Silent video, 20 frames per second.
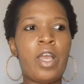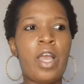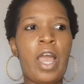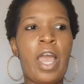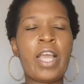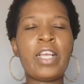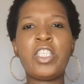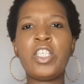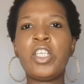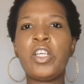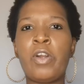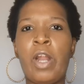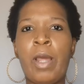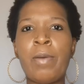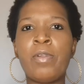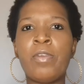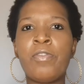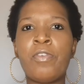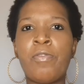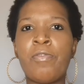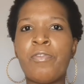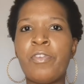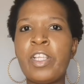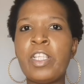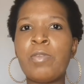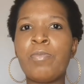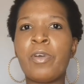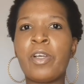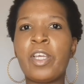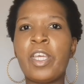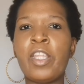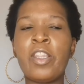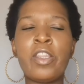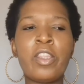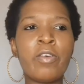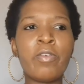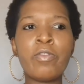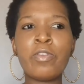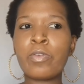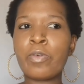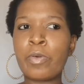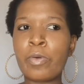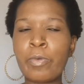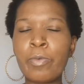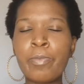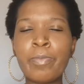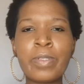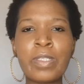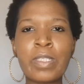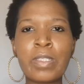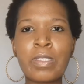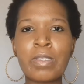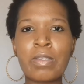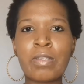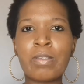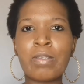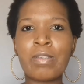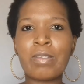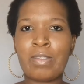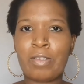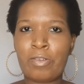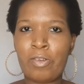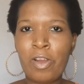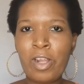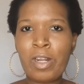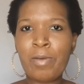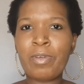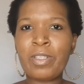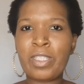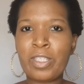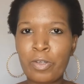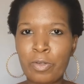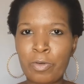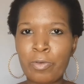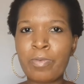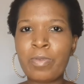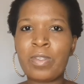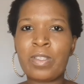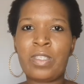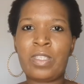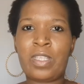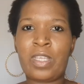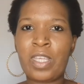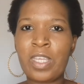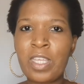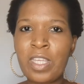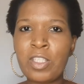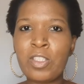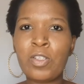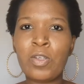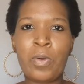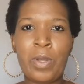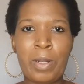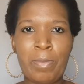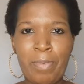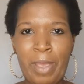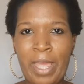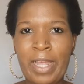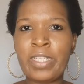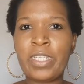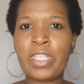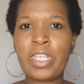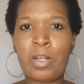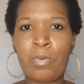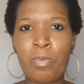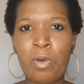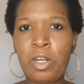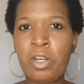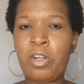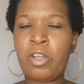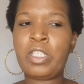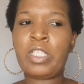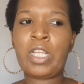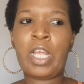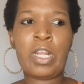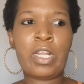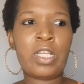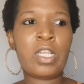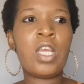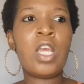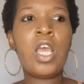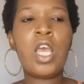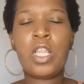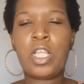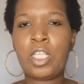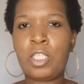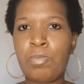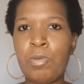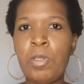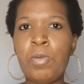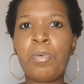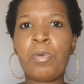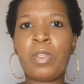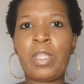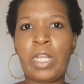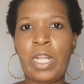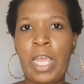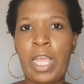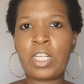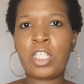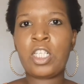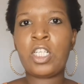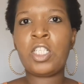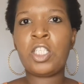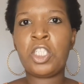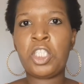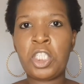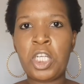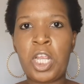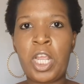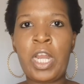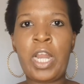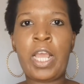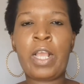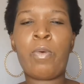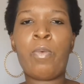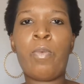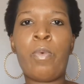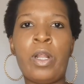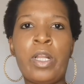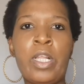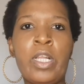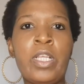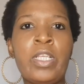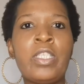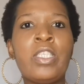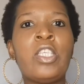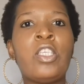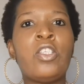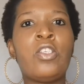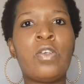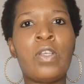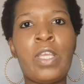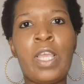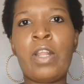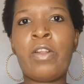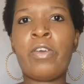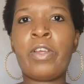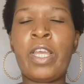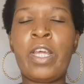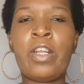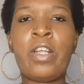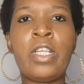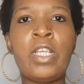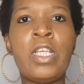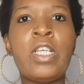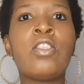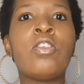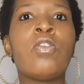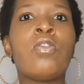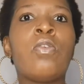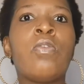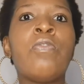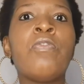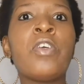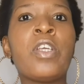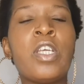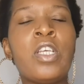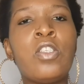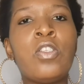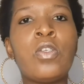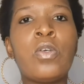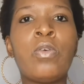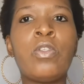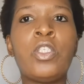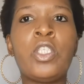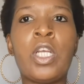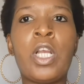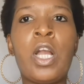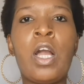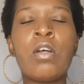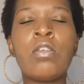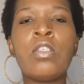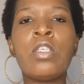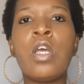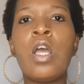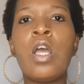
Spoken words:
actually grabbed it from Facebook. In those groups, the Carb groups, there's a keto and banting and whatnot, and there's people that actually share like what it is that you can or cannot eat. So don't forget to go check out